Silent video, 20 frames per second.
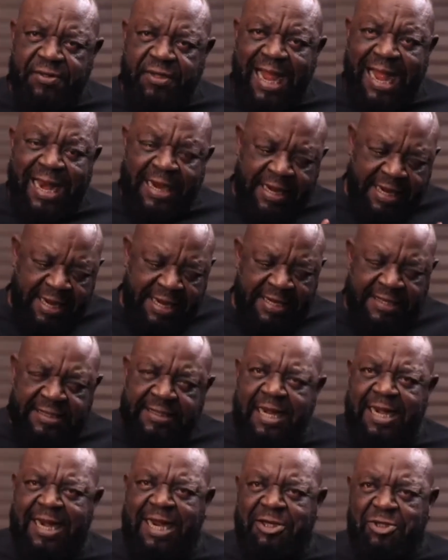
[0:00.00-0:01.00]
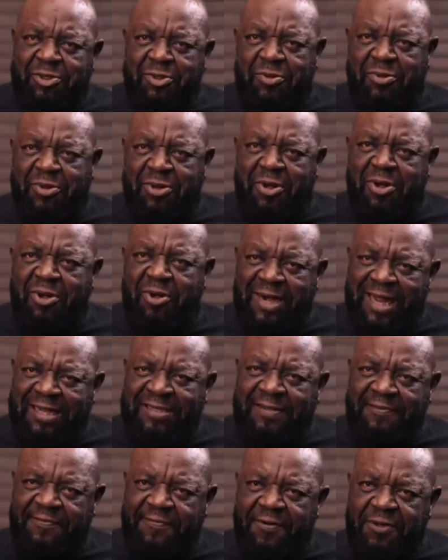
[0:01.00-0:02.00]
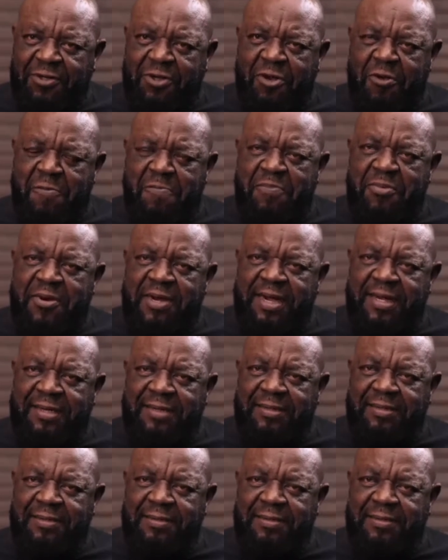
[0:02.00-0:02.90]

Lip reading: and the international law, that's the fourth component,